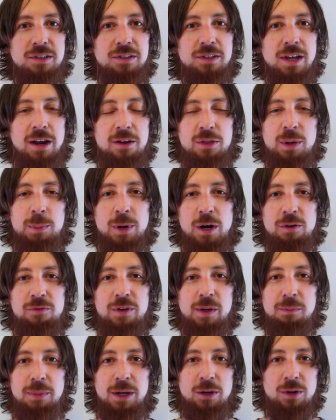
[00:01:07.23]
is kind of the
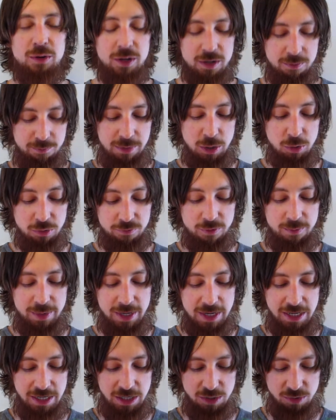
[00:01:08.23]
perfect milk for me
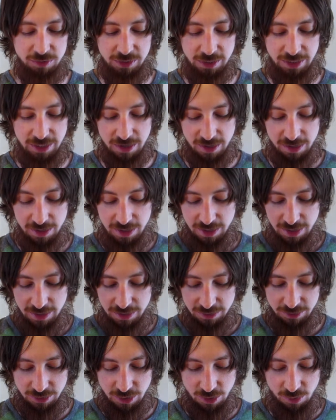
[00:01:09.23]
to use here.
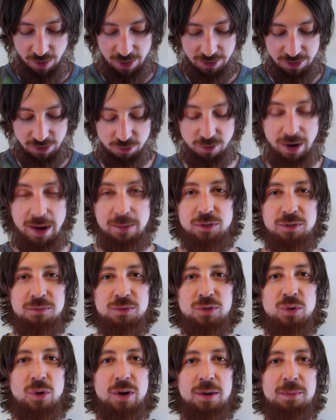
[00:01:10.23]
So just grab some
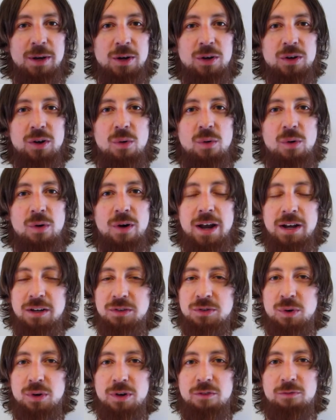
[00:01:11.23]
soy milk or any
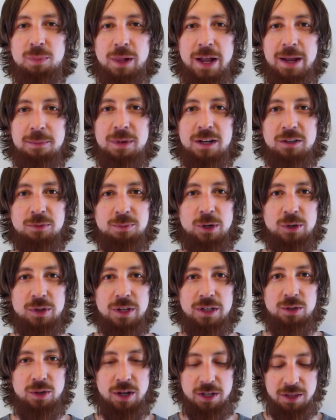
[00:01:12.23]
sort of plant-based milk that
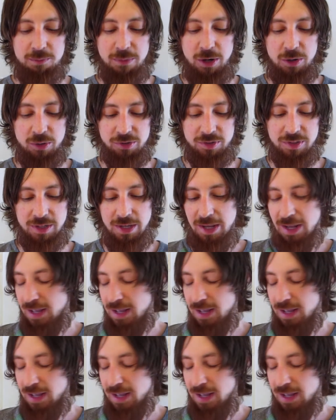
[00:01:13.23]
you like the most.